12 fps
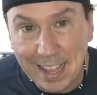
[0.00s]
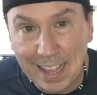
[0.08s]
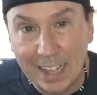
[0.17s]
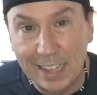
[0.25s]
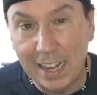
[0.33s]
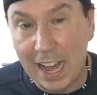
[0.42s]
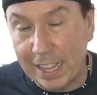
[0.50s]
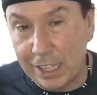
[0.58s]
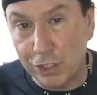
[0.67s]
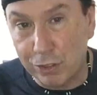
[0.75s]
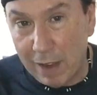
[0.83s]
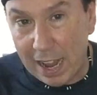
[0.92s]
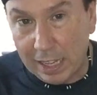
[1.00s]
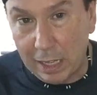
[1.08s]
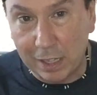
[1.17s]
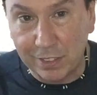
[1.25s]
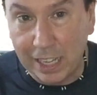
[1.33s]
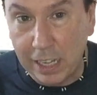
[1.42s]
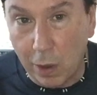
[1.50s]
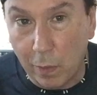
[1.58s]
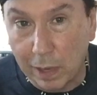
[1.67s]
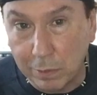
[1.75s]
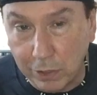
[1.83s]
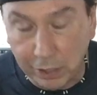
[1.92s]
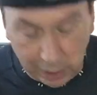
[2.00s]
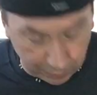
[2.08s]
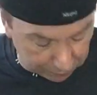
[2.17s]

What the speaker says: and I can track it because I know what I'm looking